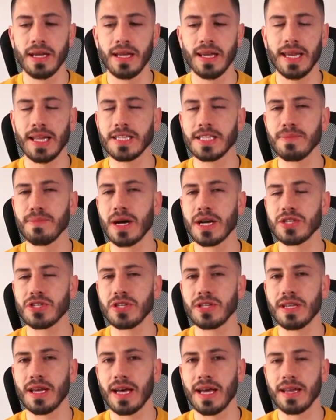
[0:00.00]
Let's
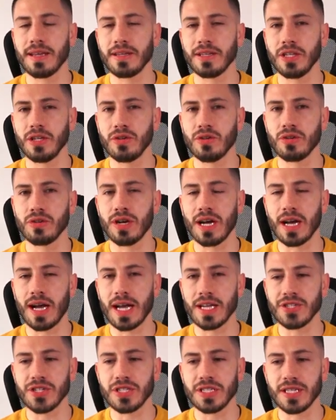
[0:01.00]
imagine that your
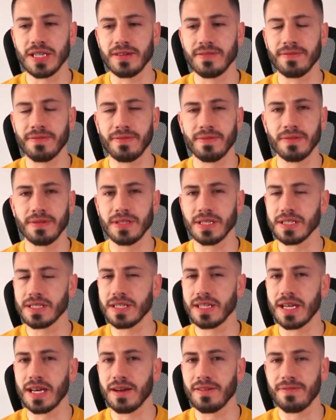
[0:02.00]
adjective
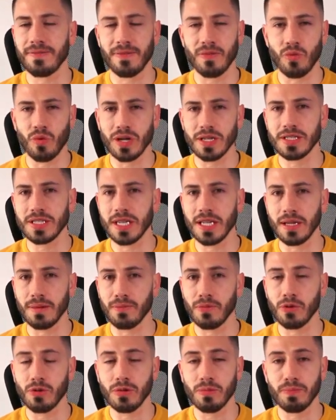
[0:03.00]
doesn't have 1
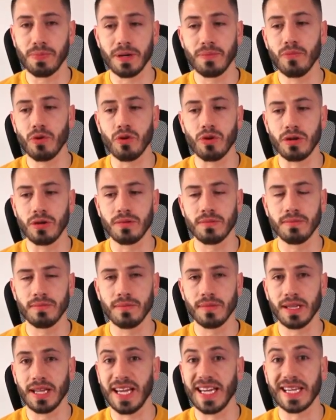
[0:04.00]
syllable but more,
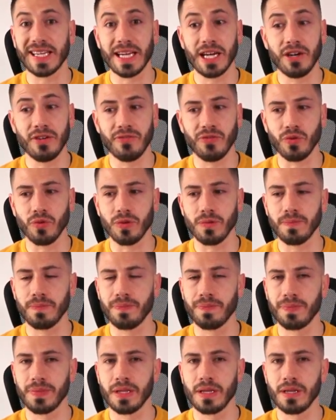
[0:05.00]
like careful.
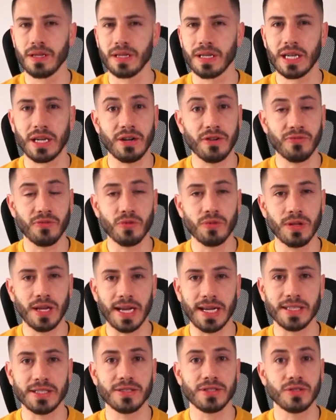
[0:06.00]
Careful
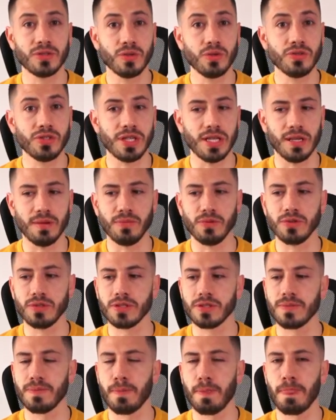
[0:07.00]
has 2
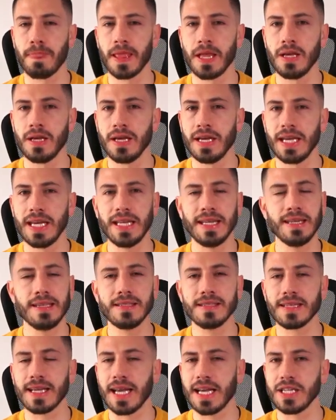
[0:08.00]
syllables. In
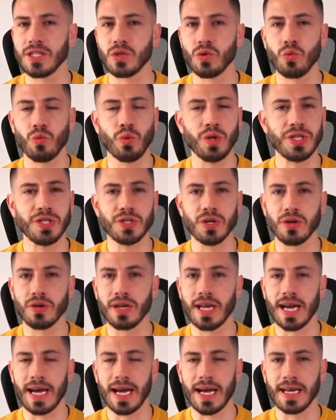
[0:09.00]
this case, we
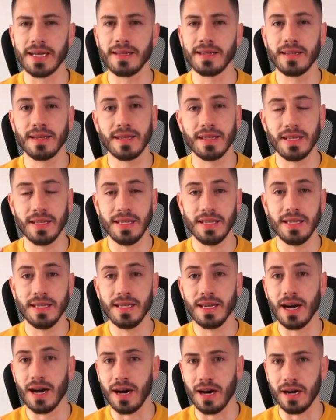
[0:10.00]
don't add
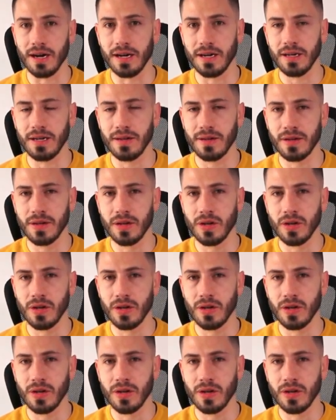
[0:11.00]
ER.